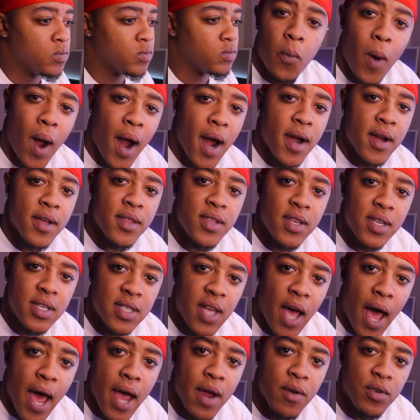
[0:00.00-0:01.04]
Why are these
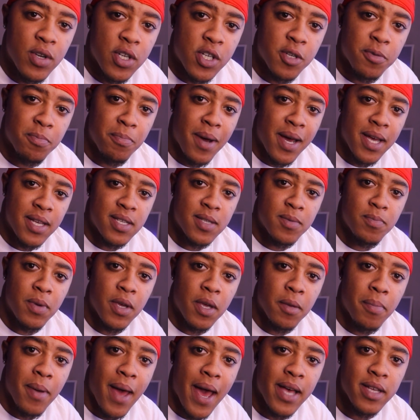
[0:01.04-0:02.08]
Irish mice
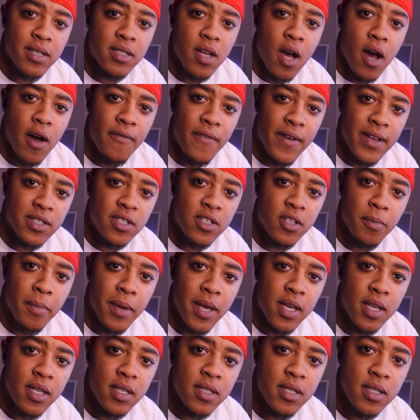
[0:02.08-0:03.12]
being passed off as
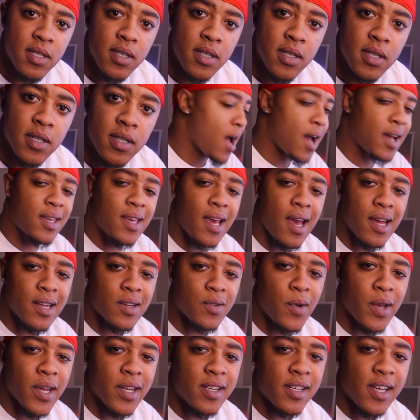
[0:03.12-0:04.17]
Jamaicans? I can't
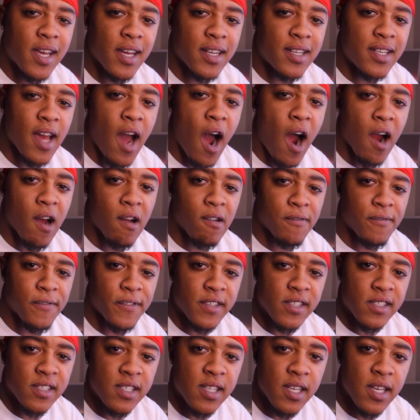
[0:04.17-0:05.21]
wait to get the
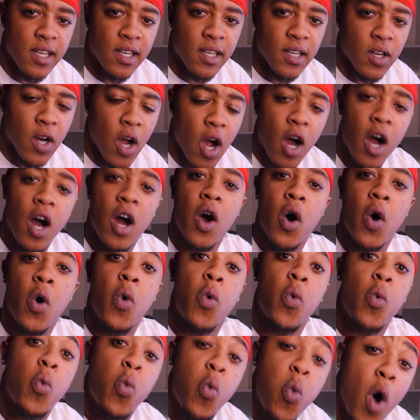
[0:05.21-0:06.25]
orphans here.
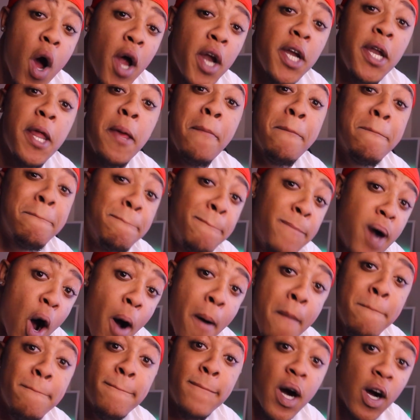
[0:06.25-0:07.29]
What the
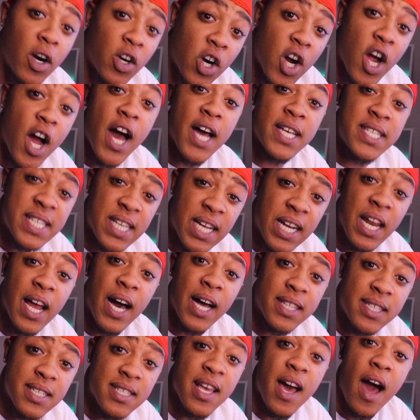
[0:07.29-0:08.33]
bomba
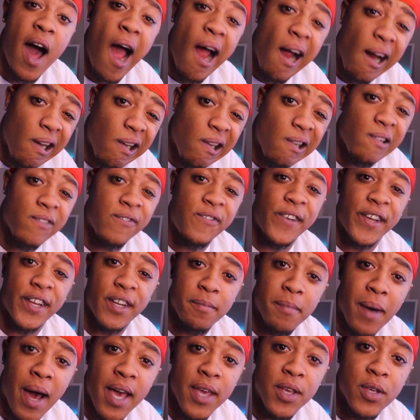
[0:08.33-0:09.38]
rascal is a orphan,
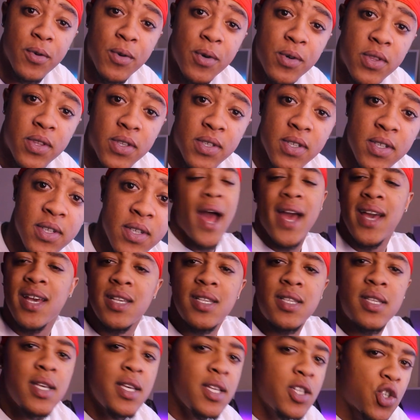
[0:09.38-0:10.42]
my youth? Why
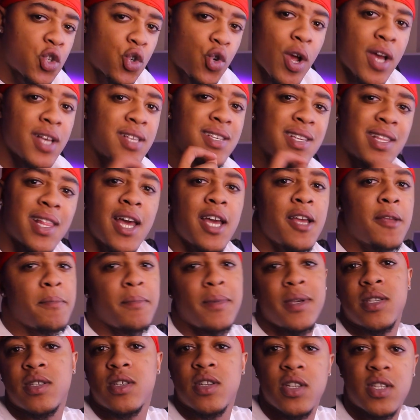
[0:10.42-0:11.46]
is he dressed like
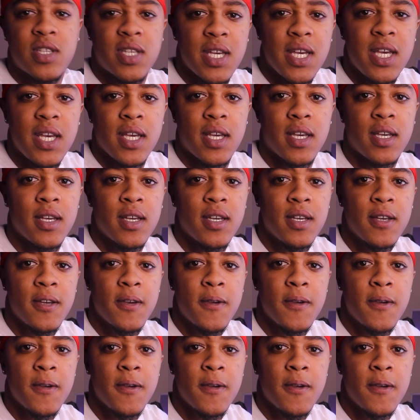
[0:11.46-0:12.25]
Mr. T?